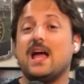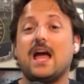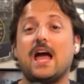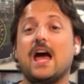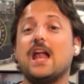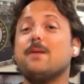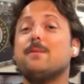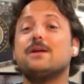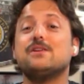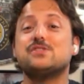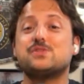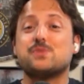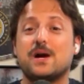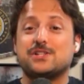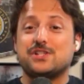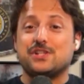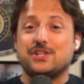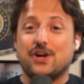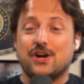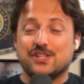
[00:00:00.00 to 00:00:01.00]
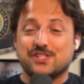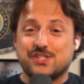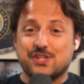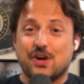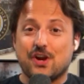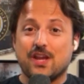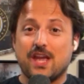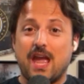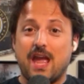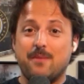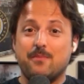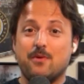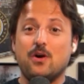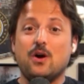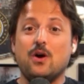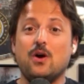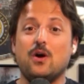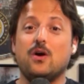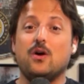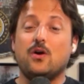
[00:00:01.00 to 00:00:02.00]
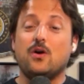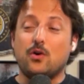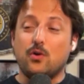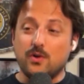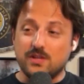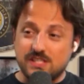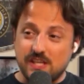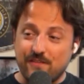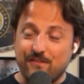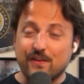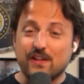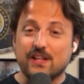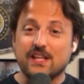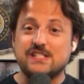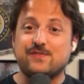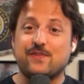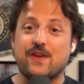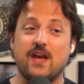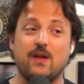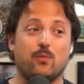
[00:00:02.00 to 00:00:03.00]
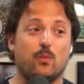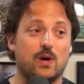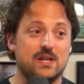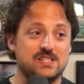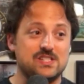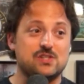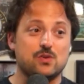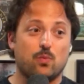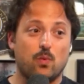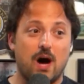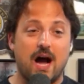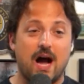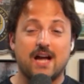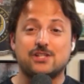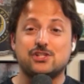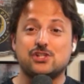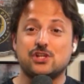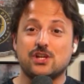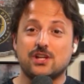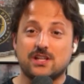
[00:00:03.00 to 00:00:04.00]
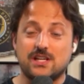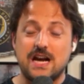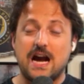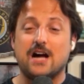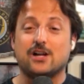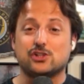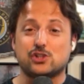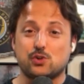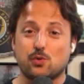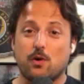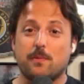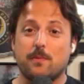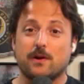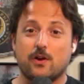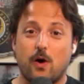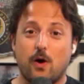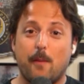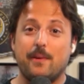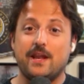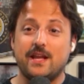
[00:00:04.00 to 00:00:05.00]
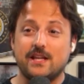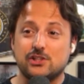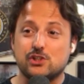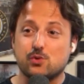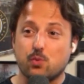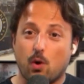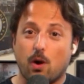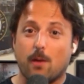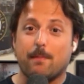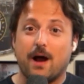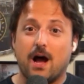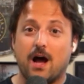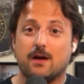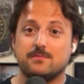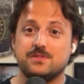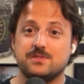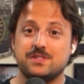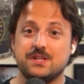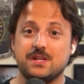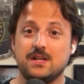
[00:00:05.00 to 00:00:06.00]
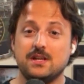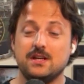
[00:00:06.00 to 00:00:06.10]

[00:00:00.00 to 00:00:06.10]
Anybody who's watching the All-Star Game who is a Phillies fan wants to watch Kyle Schwarber go up and hit Schwarbombs.